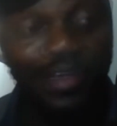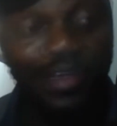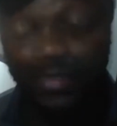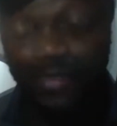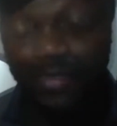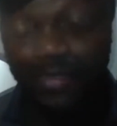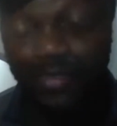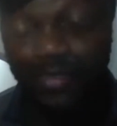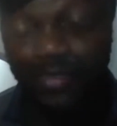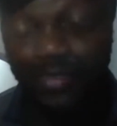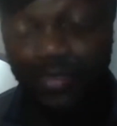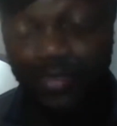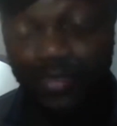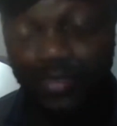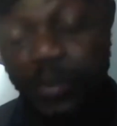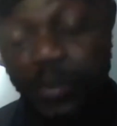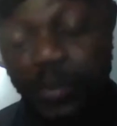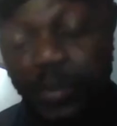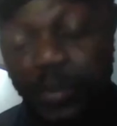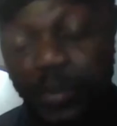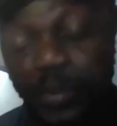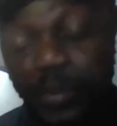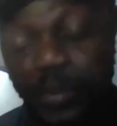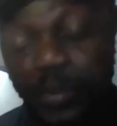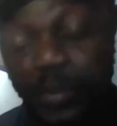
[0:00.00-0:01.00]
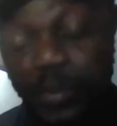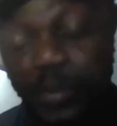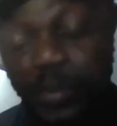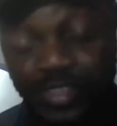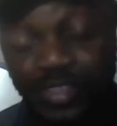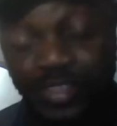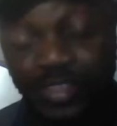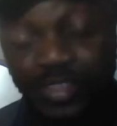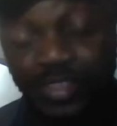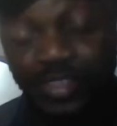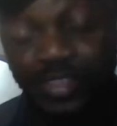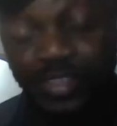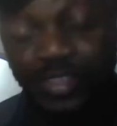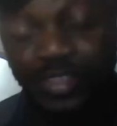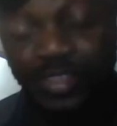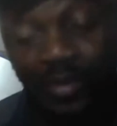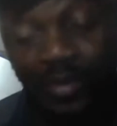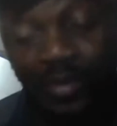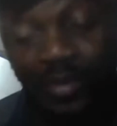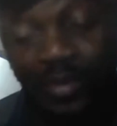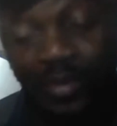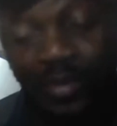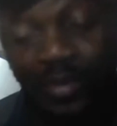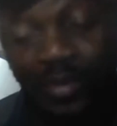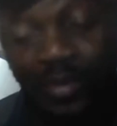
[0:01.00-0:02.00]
There are good people here too. It's just I think